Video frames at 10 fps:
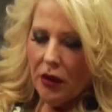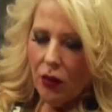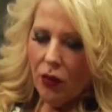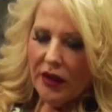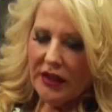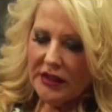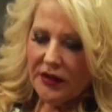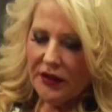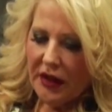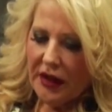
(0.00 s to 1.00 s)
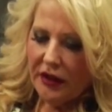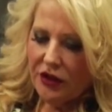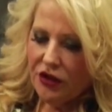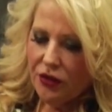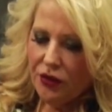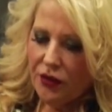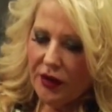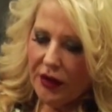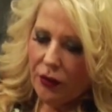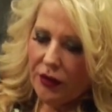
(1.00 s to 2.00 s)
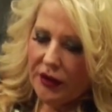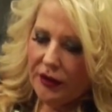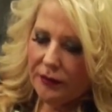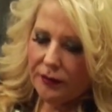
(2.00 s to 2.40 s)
What is it that I can do that would